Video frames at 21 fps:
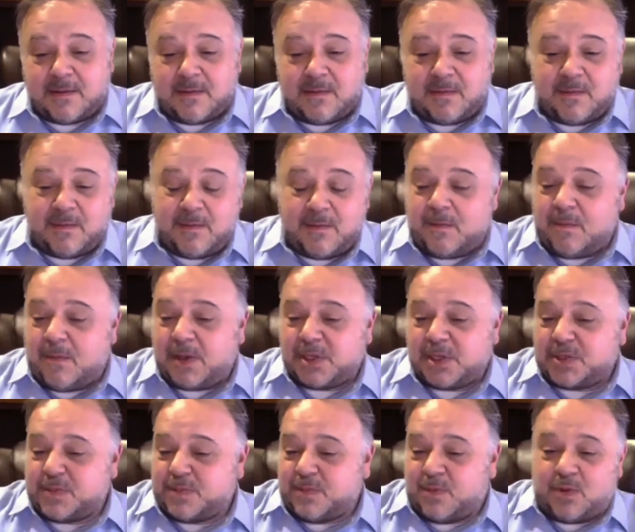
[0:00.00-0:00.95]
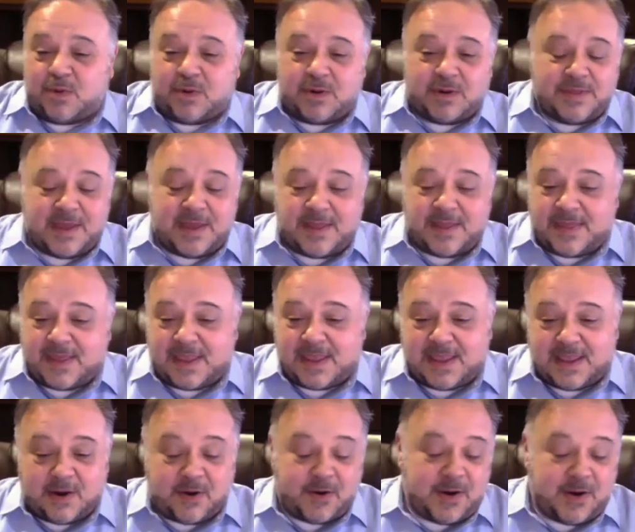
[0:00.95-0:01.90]
much more than
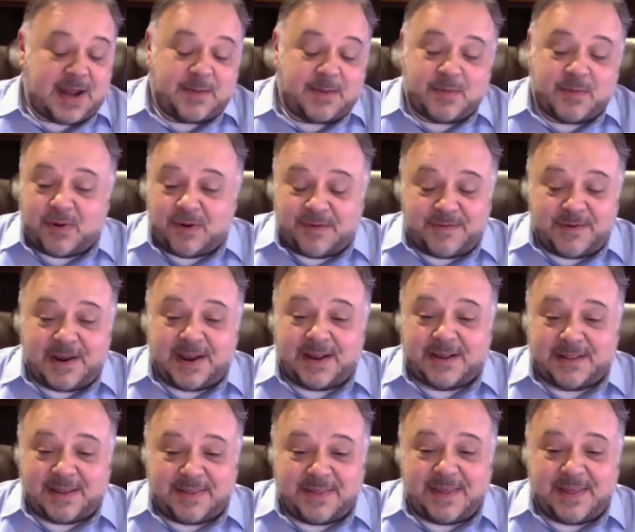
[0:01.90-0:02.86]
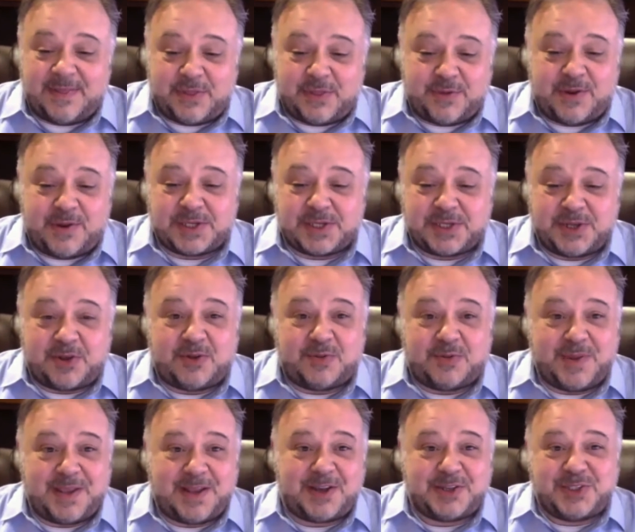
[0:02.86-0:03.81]
or any more, frankly, than the threshold,
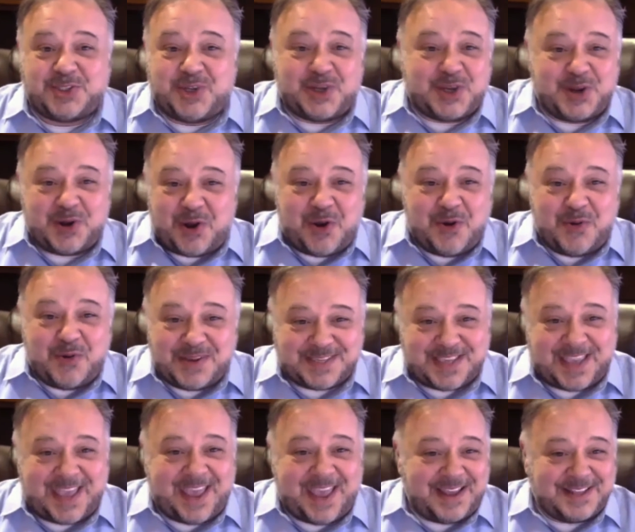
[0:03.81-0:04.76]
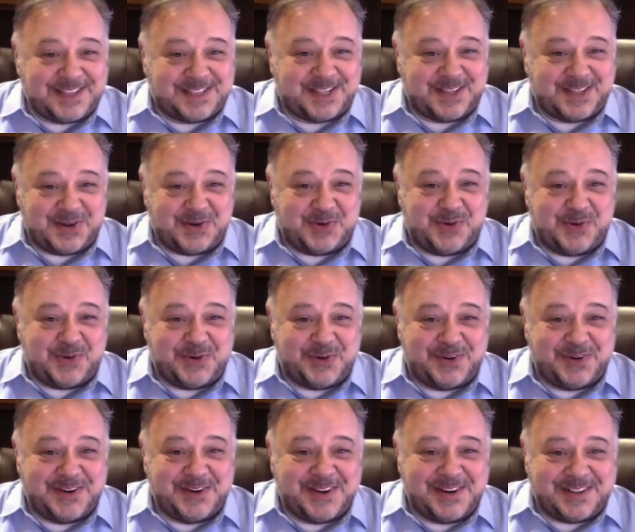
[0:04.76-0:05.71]
because you could always add to the
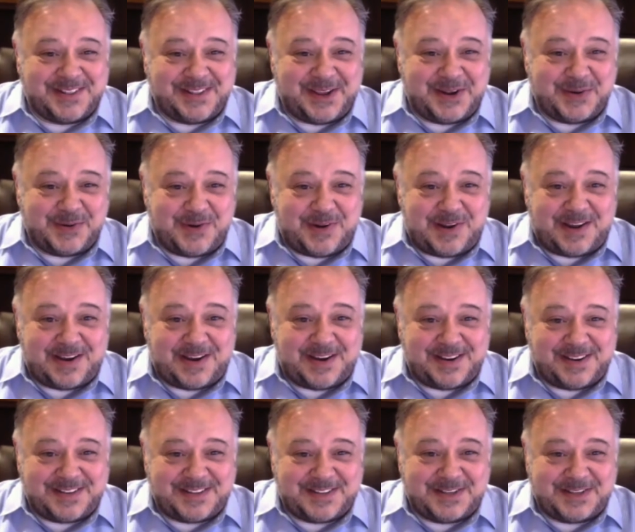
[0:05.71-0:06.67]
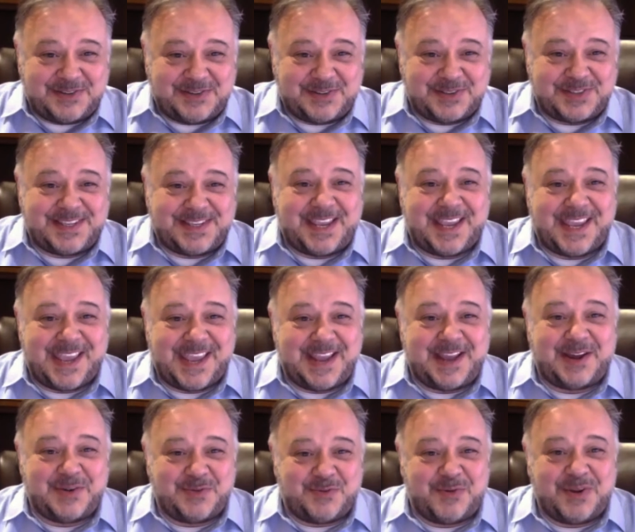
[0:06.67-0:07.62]
order later on. So you're just taking
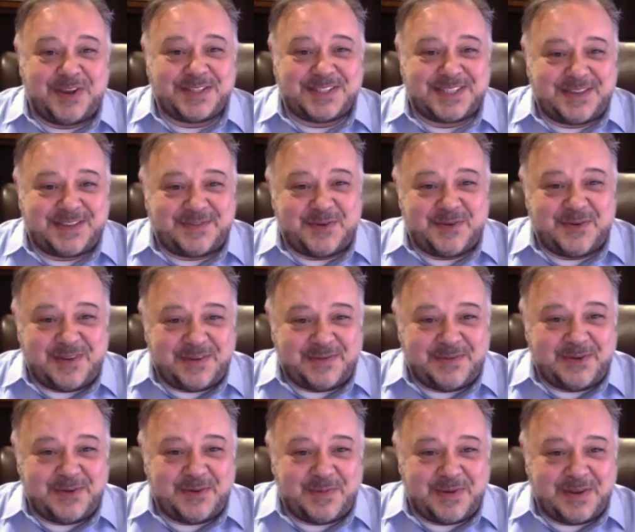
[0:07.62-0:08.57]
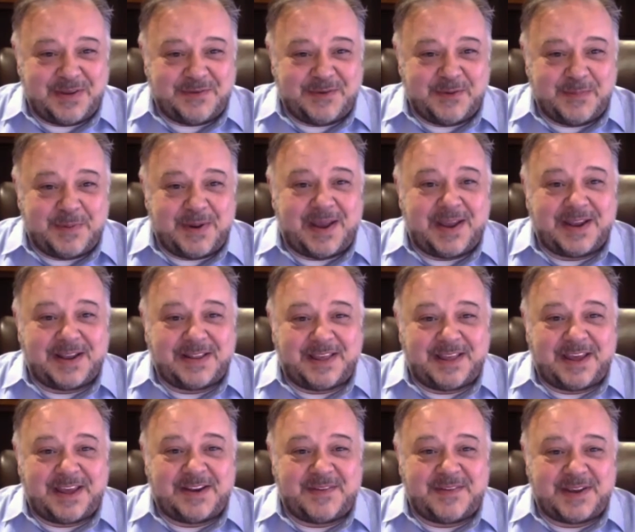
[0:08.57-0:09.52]
on risk. If you're buying a
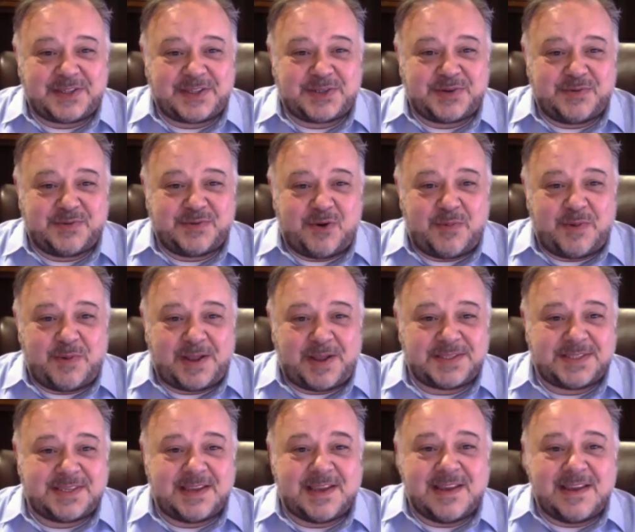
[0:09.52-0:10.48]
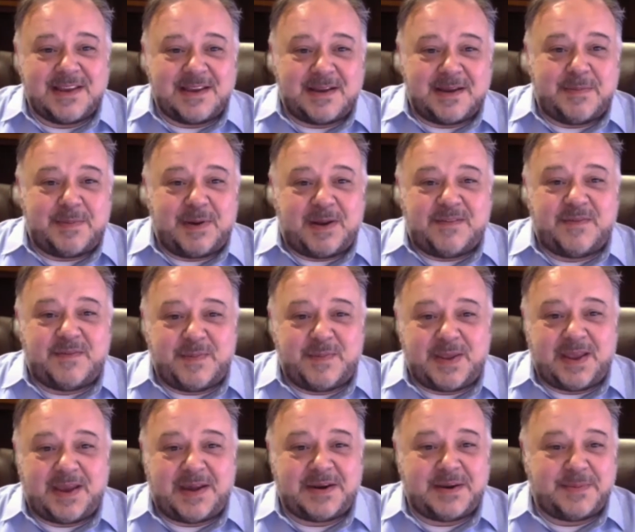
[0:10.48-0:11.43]
lot of extra robots above and beyond the